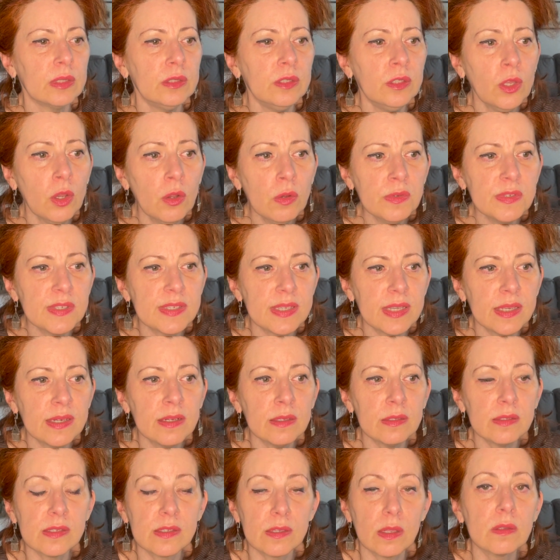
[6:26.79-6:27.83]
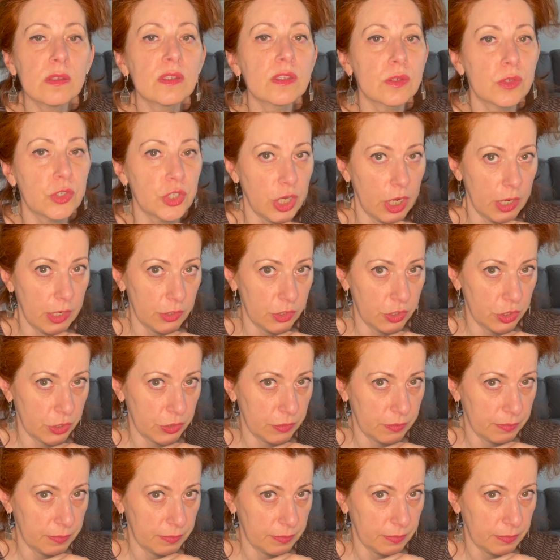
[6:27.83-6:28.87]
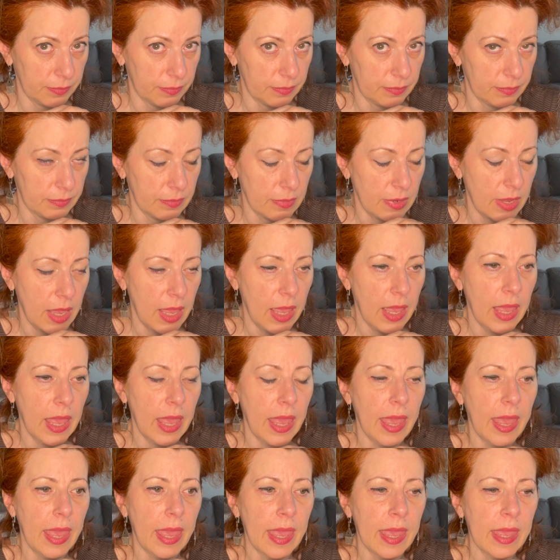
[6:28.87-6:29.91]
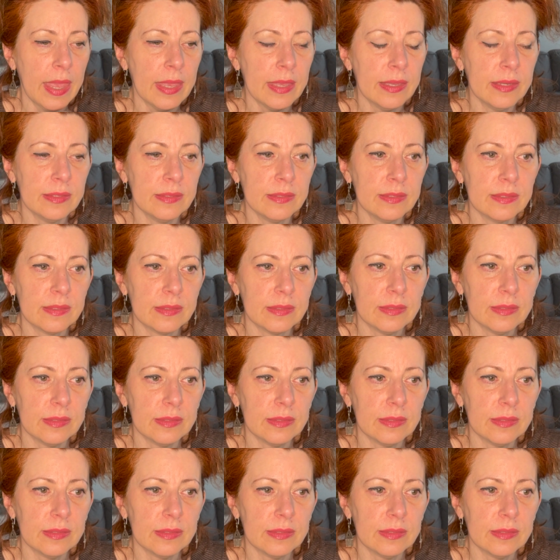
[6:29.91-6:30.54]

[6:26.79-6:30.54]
those signals also change. And